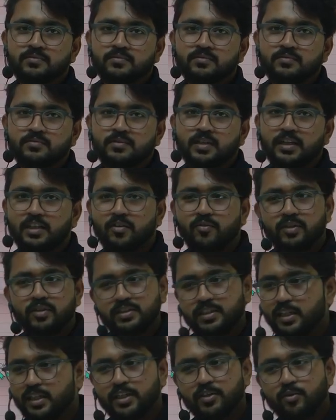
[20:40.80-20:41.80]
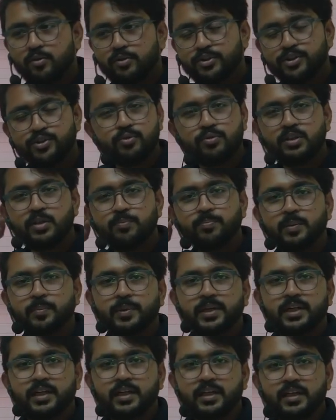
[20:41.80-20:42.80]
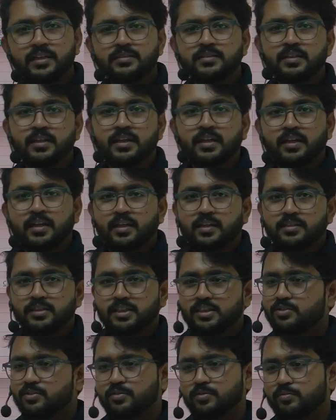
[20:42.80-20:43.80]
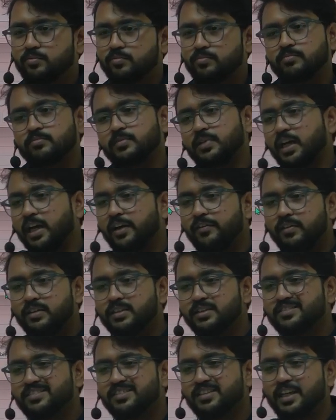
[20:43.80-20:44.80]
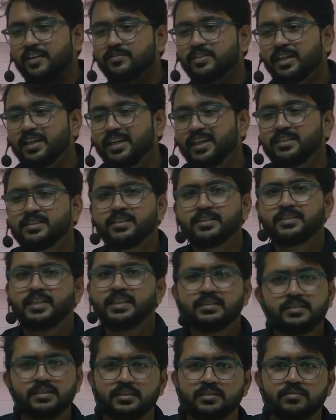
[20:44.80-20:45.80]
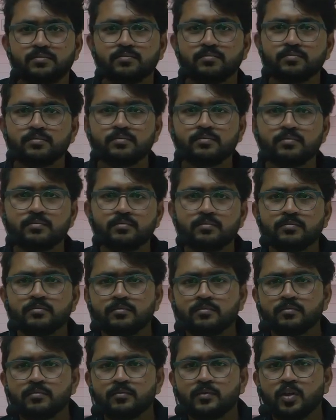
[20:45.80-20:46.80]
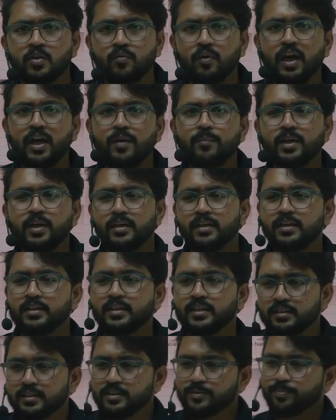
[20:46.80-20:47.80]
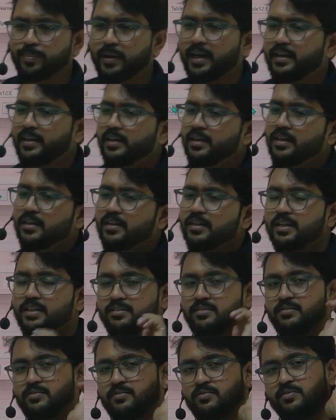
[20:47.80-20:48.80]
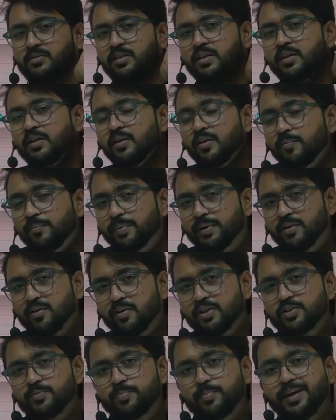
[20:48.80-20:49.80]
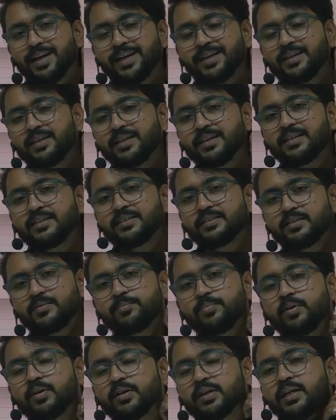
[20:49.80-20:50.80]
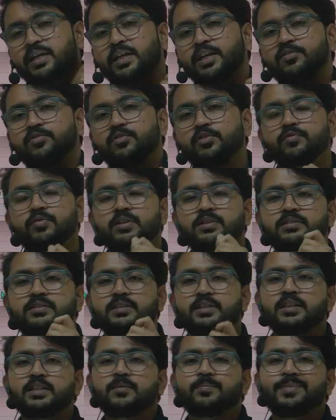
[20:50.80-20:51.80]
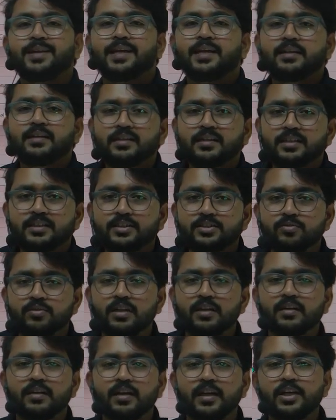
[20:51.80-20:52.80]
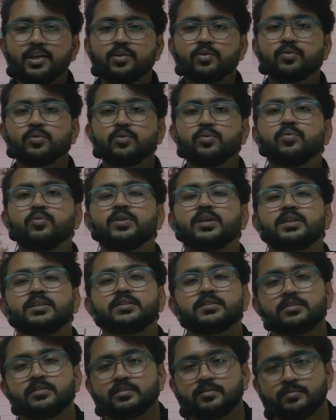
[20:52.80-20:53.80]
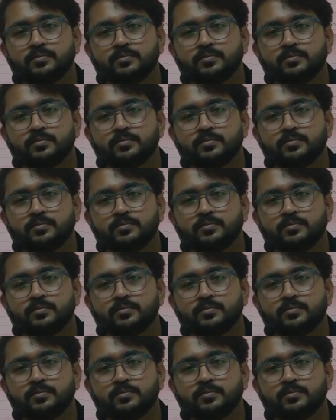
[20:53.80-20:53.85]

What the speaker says: Otherwise I can also show the PPTs. I will just give the lecture, that's it. Why I am conducting this practical class? Because practical is important. If you will see the practicals, you can write your own answer.